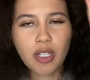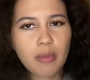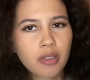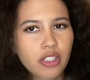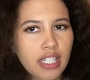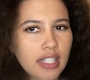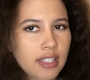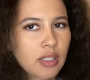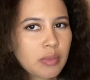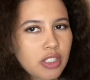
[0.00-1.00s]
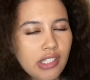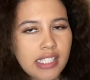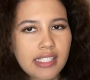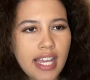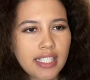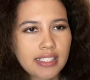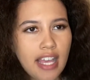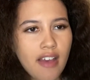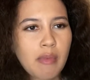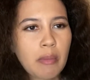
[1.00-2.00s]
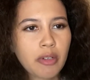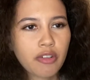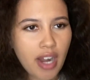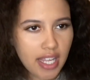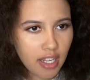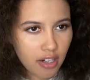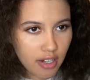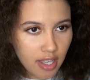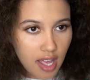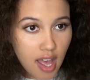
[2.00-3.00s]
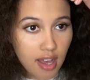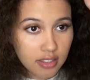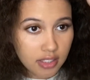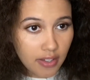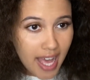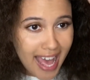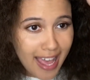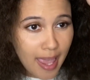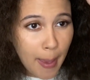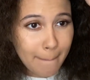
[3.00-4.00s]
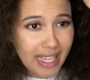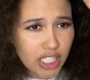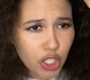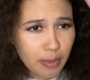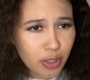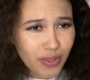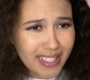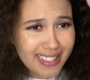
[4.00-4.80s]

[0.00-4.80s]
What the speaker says: be looking a little bit to the side because I have my mirror right here. So I make sure I'm doing this